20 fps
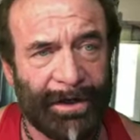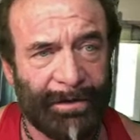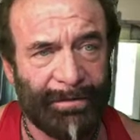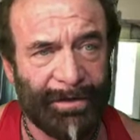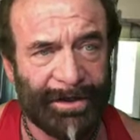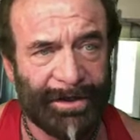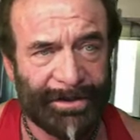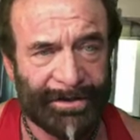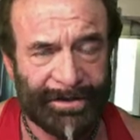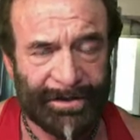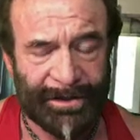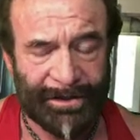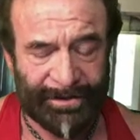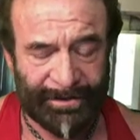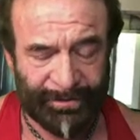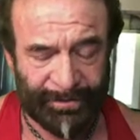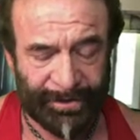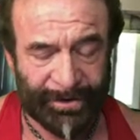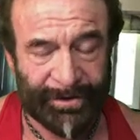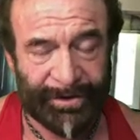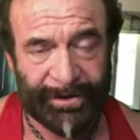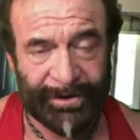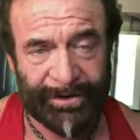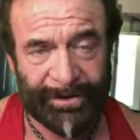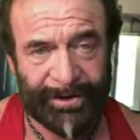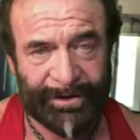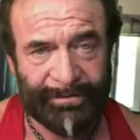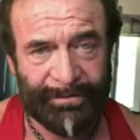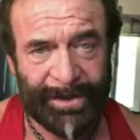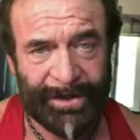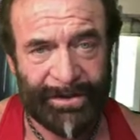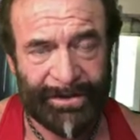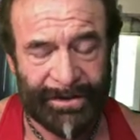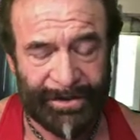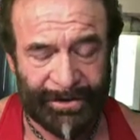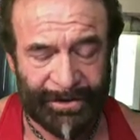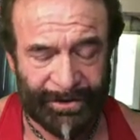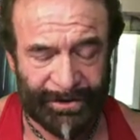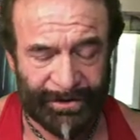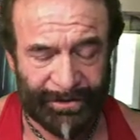I mean, discuss real serious men's
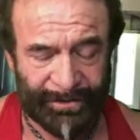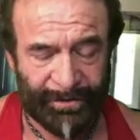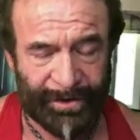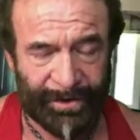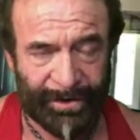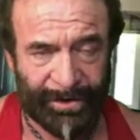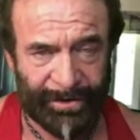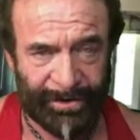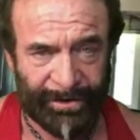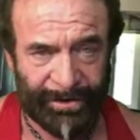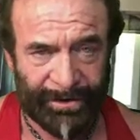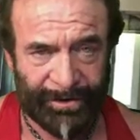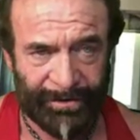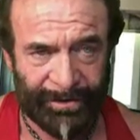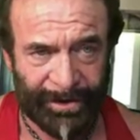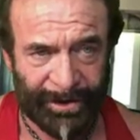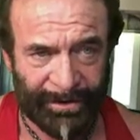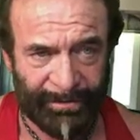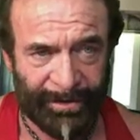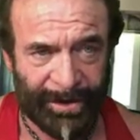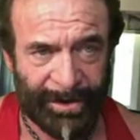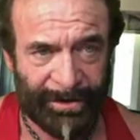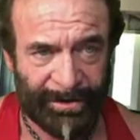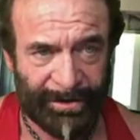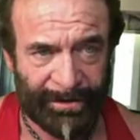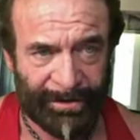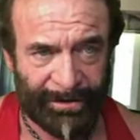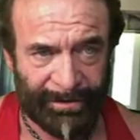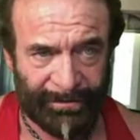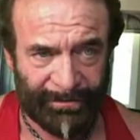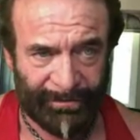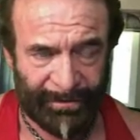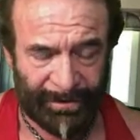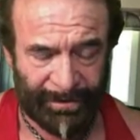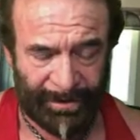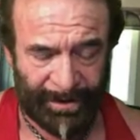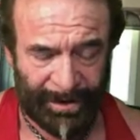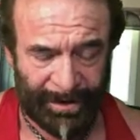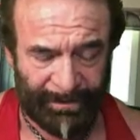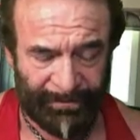issues where, you know, young men are,
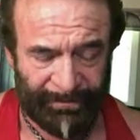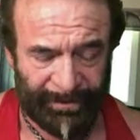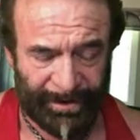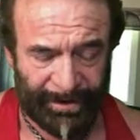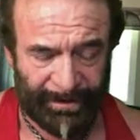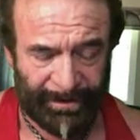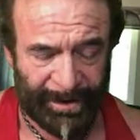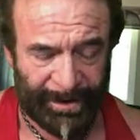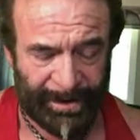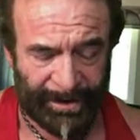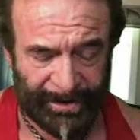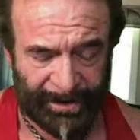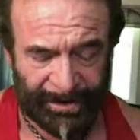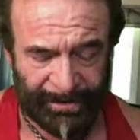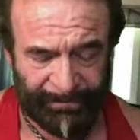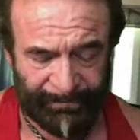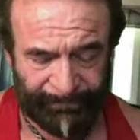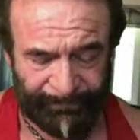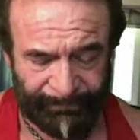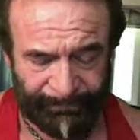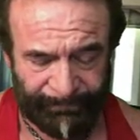are very um,